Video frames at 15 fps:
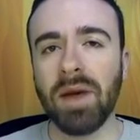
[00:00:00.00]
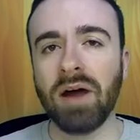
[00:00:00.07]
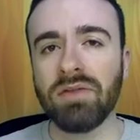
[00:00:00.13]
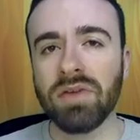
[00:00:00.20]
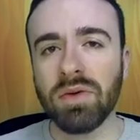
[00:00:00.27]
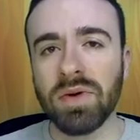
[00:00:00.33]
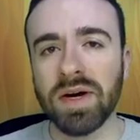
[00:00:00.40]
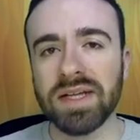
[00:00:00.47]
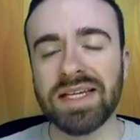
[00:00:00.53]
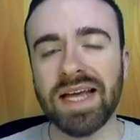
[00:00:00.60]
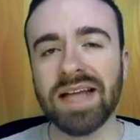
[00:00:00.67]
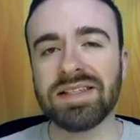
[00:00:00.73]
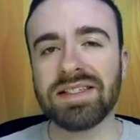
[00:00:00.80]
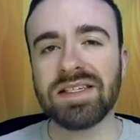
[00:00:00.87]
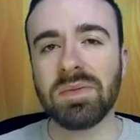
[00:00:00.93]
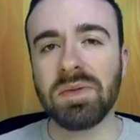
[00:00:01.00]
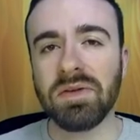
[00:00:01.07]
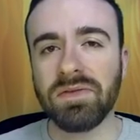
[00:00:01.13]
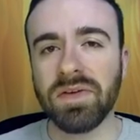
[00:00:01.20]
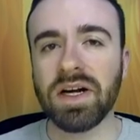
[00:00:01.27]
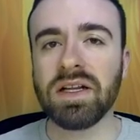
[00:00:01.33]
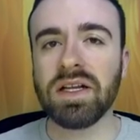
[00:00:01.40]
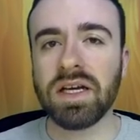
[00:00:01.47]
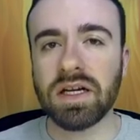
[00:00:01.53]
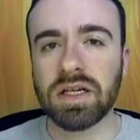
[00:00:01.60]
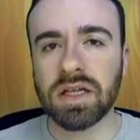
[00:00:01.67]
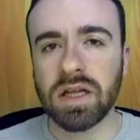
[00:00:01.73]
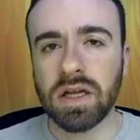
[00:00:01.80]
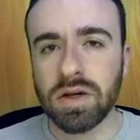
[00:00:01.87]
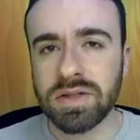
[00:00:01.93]
Everyone tends to be fairly
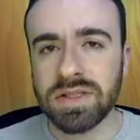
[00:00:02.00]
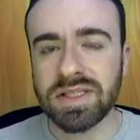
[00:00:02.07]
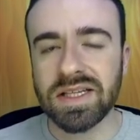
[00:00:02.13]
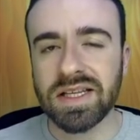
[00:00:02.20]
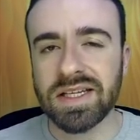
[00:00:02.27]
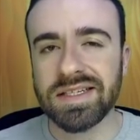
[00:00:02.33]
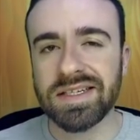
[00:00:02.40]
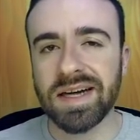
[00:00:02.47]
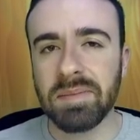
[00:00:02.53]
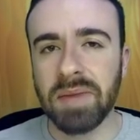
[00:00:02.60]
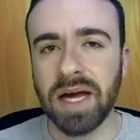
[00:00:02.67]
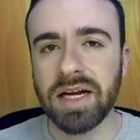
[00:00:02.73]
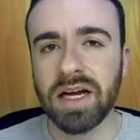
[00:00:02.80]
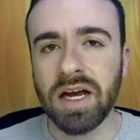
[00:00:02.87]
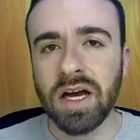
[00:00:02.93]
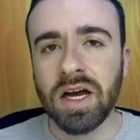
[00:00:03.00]
close to the gem mine.